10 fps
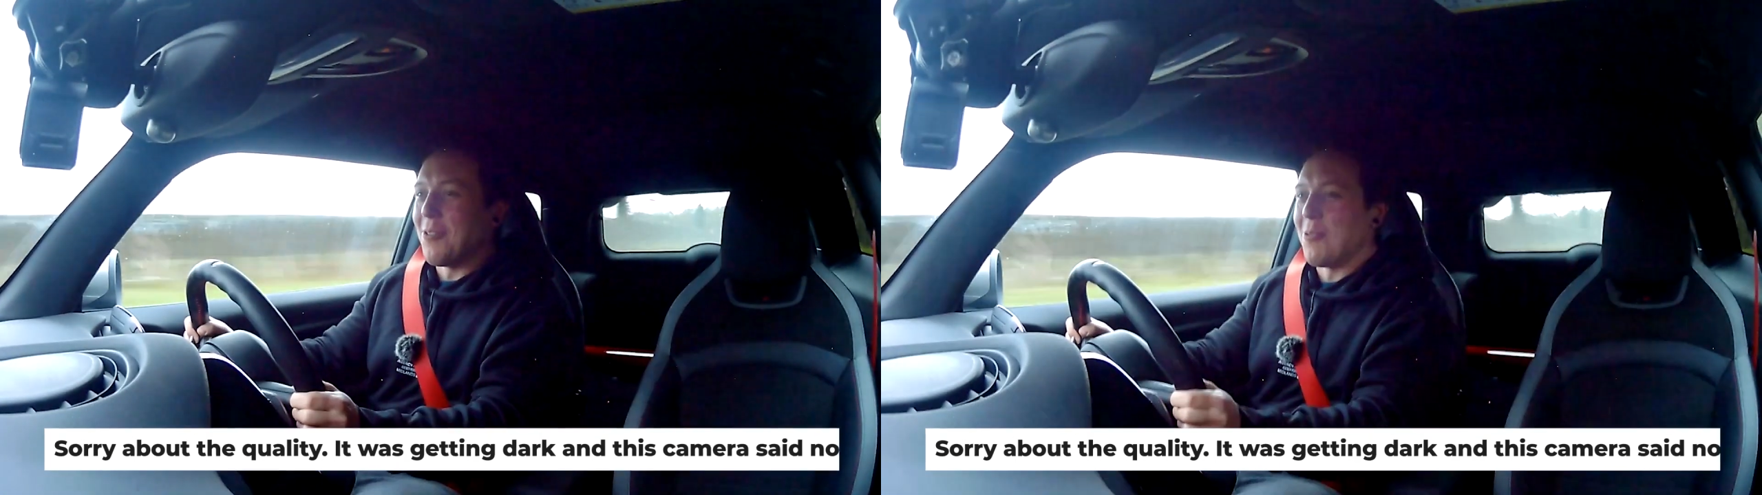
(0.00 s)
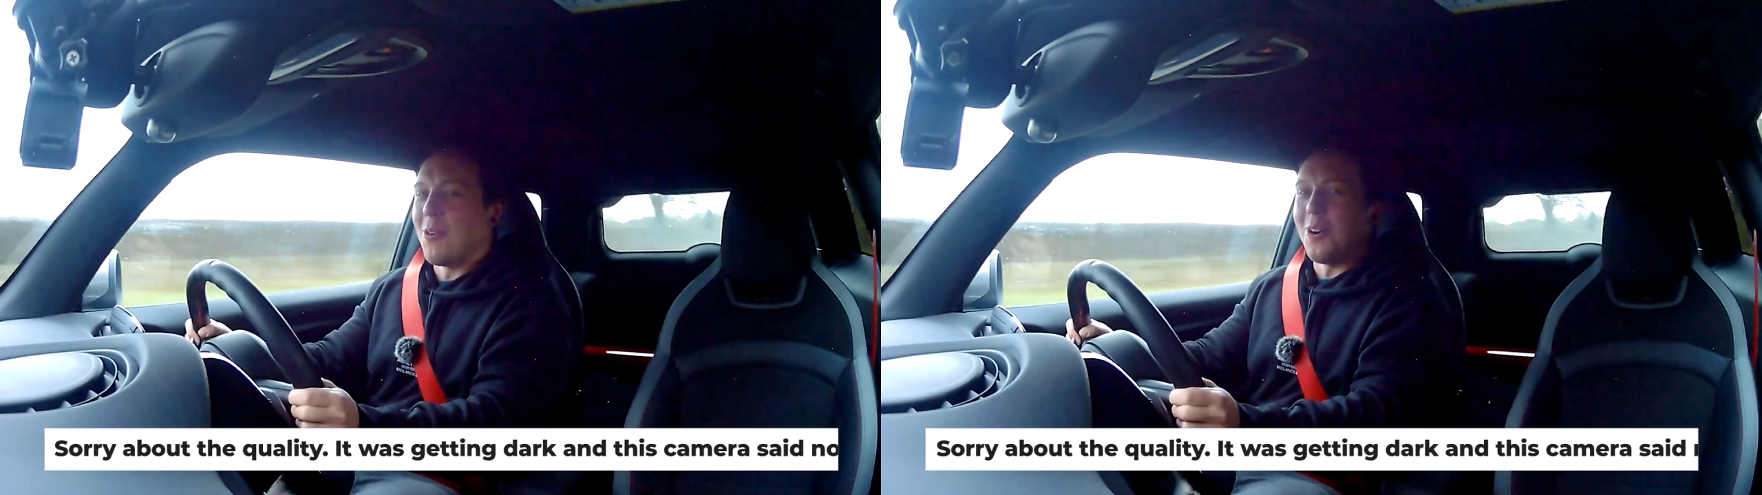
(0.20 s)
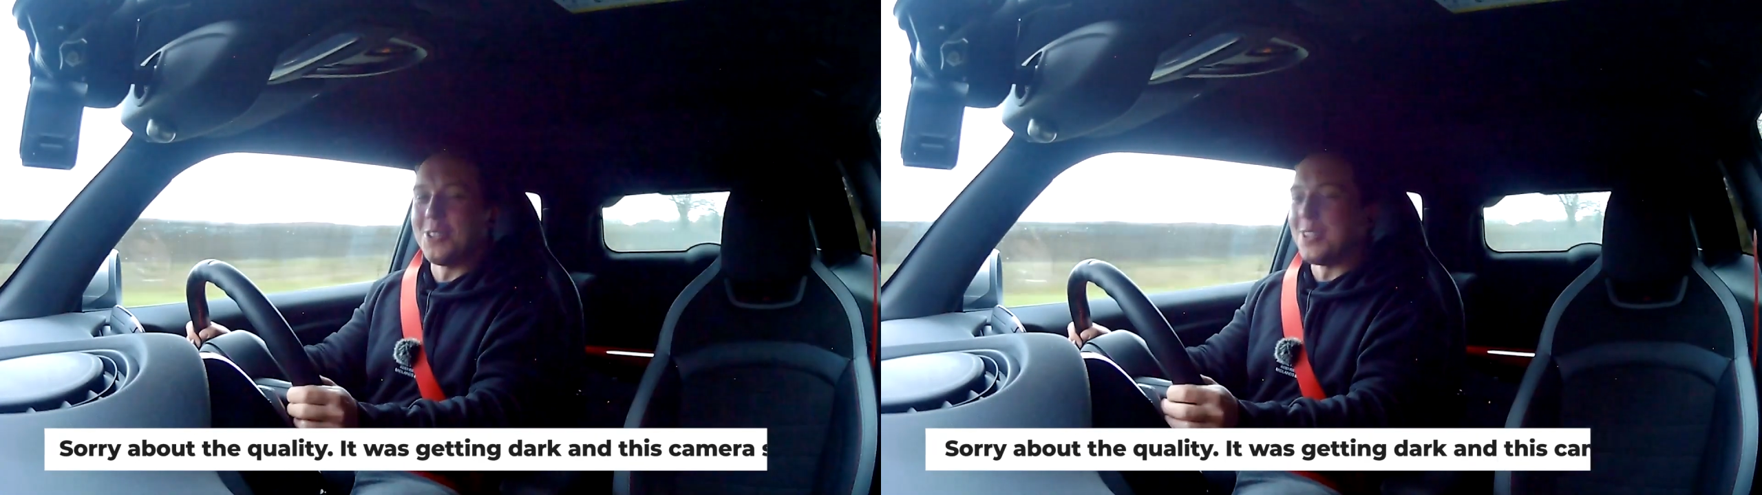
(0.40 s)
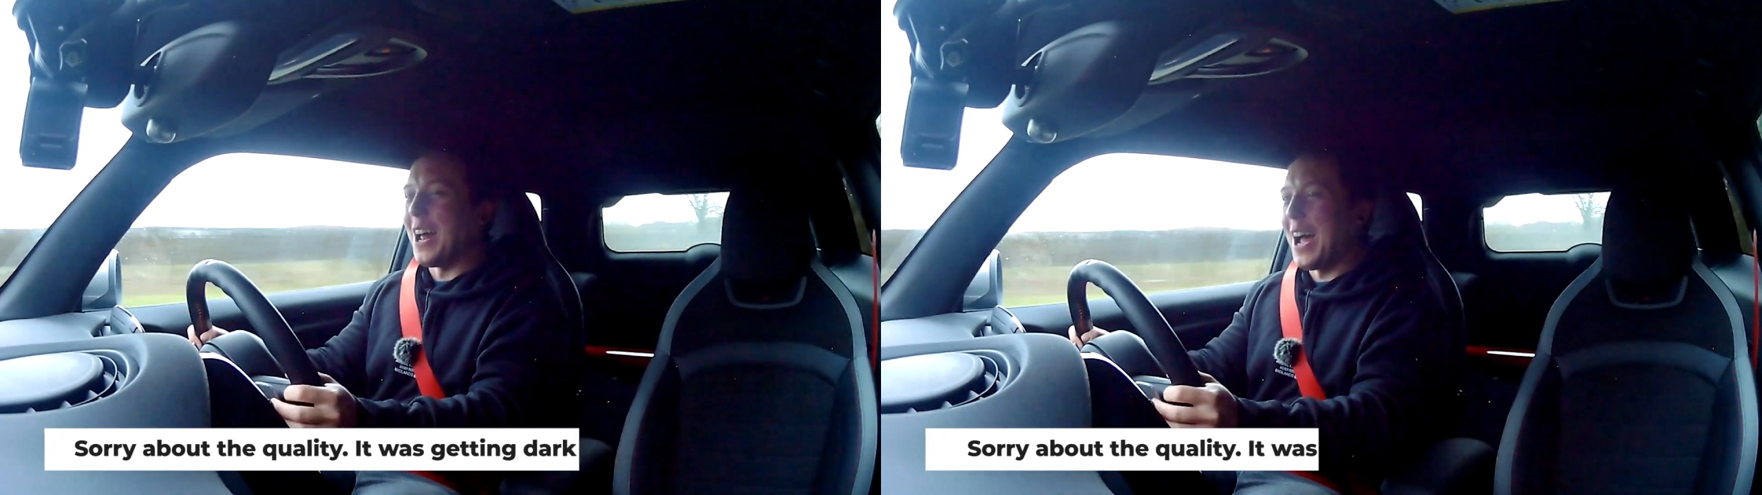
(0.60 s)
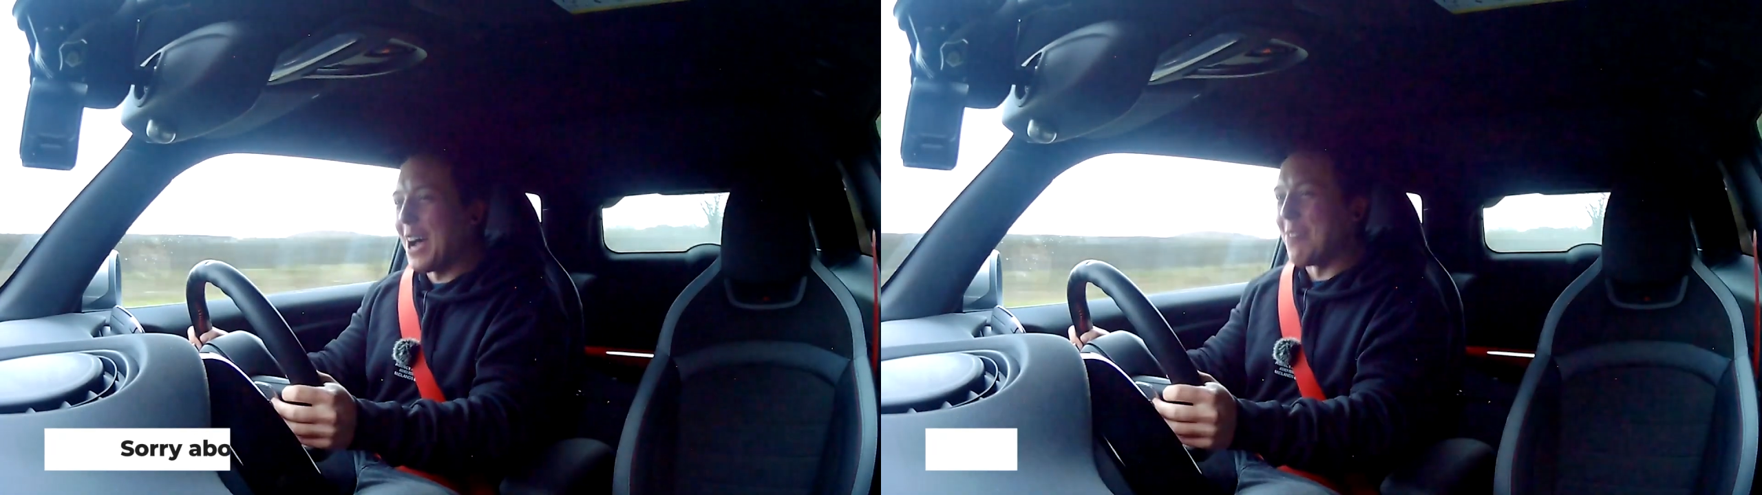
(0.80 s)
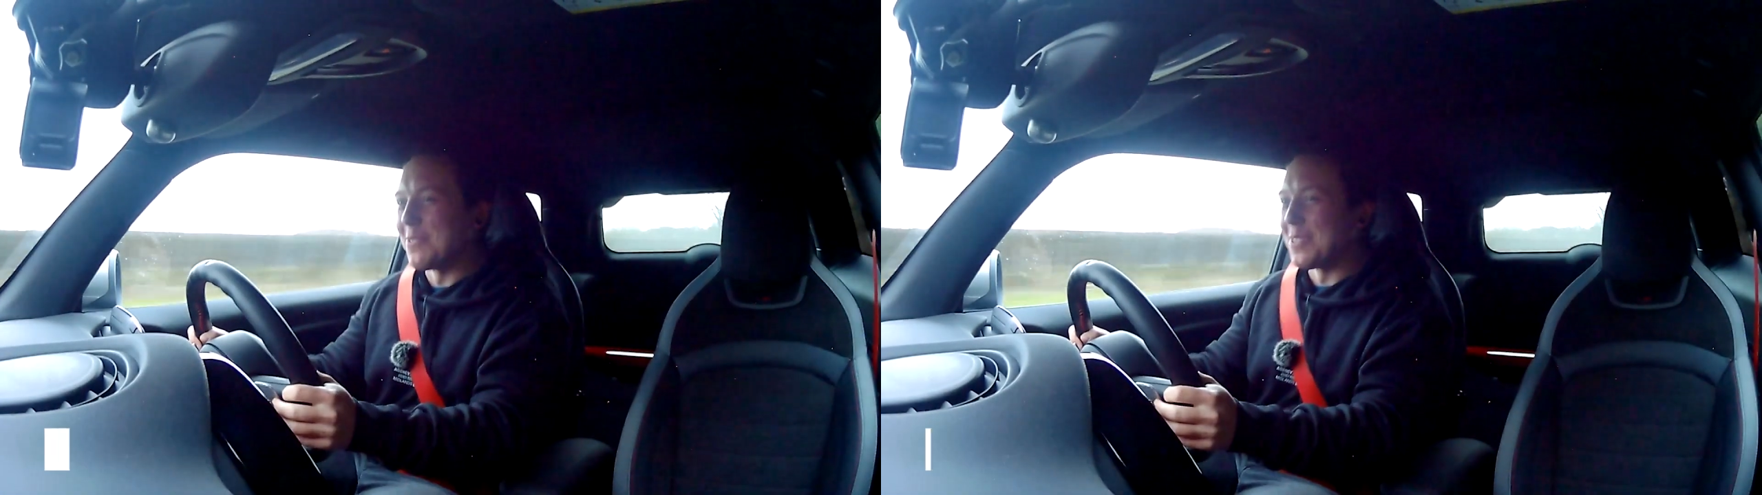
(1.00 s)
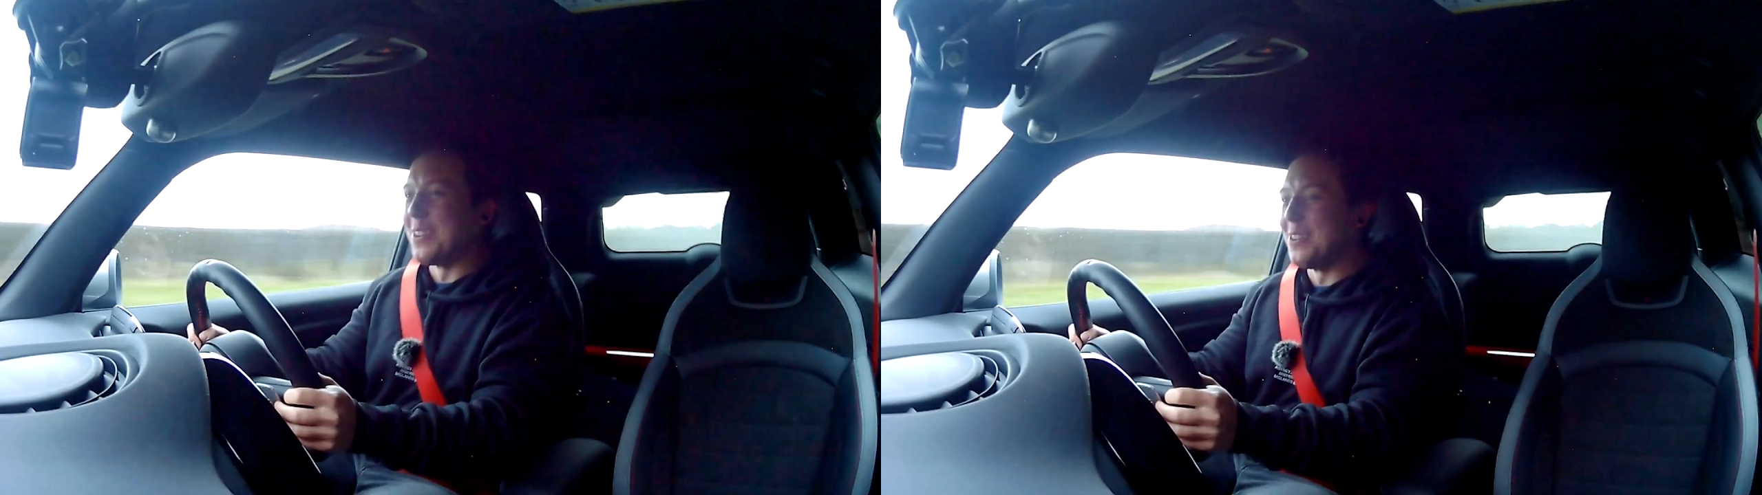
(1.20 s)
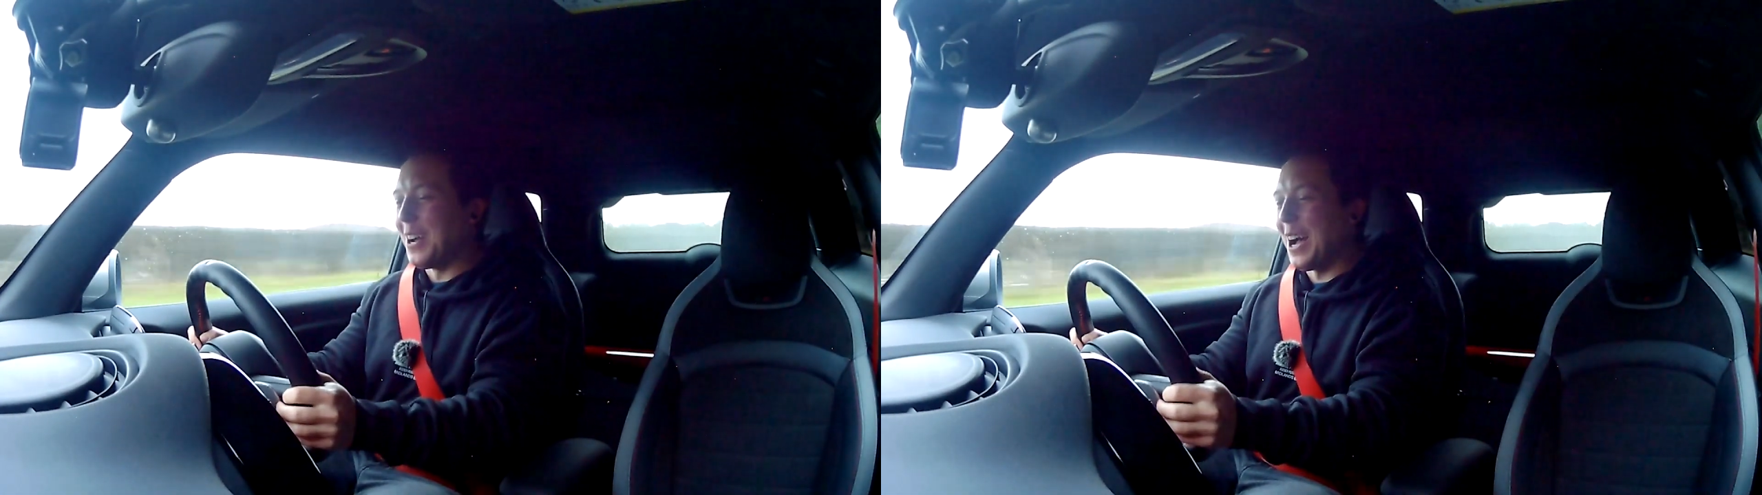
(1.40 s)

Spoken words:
What an absolute